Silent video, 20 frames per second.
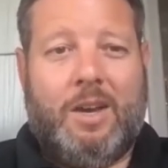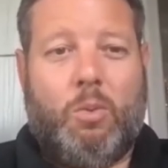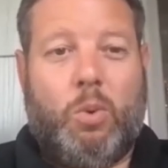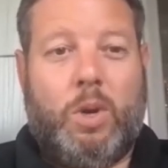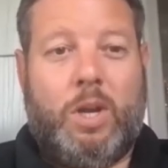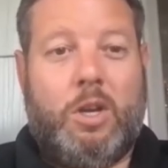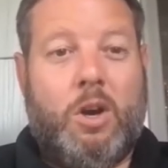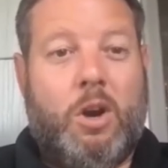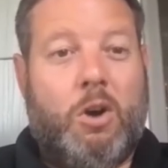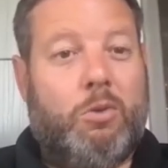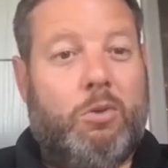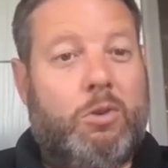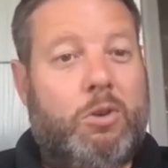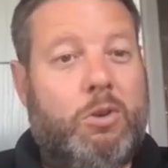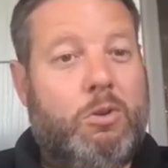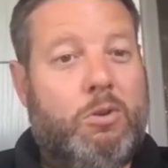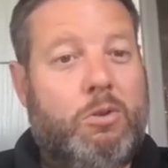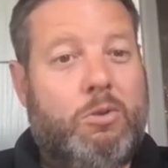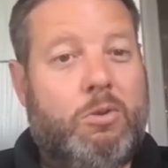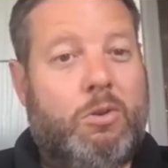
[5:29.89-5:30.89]
We don't
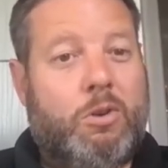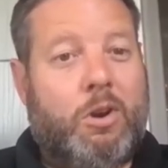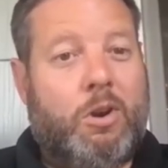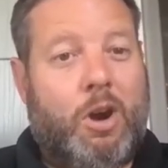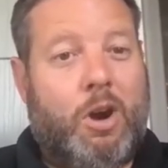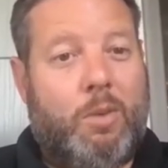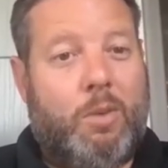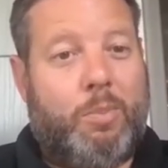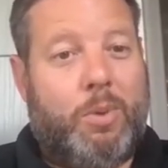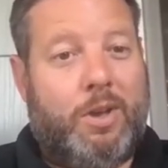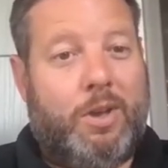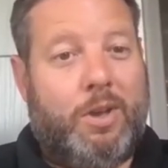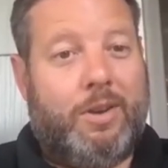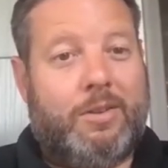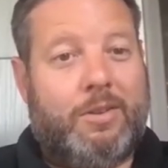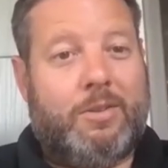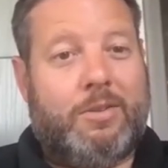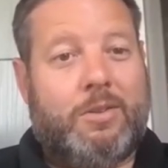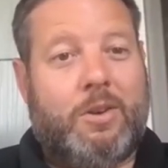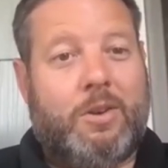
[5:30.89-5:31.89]
do carpet,
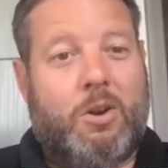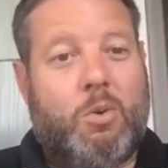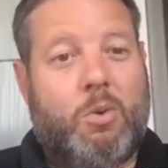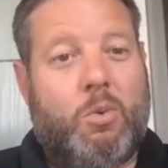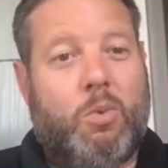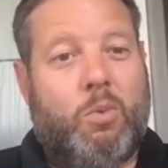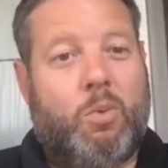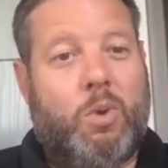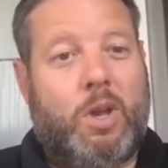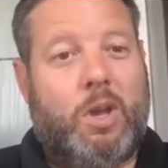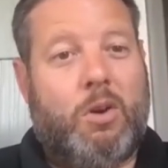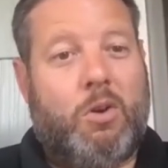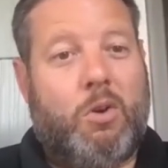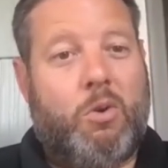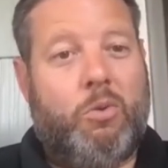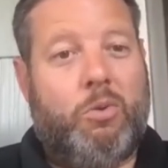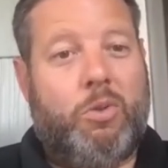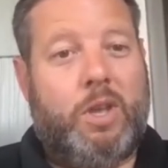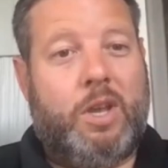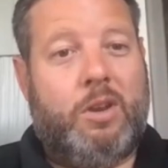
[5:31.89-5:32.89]
so we
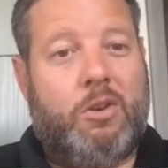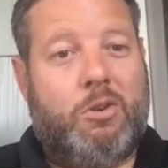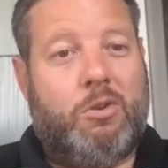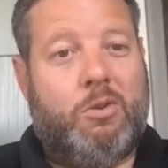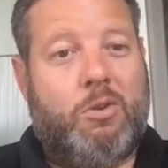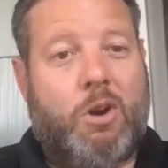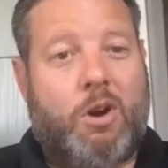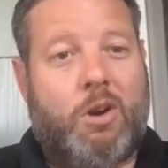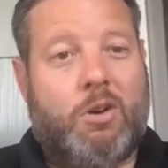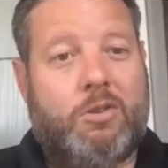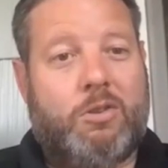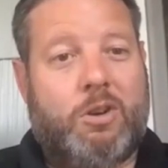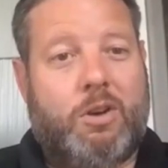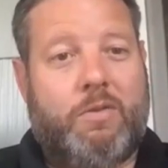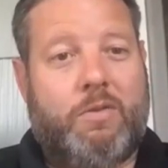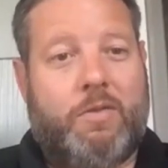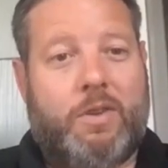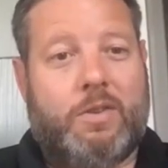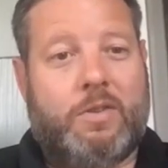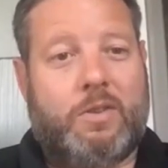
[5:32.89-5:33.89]
only do hard
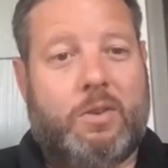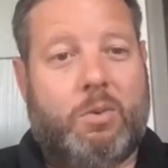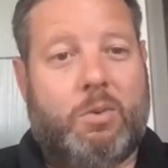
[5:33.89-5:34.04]
surface.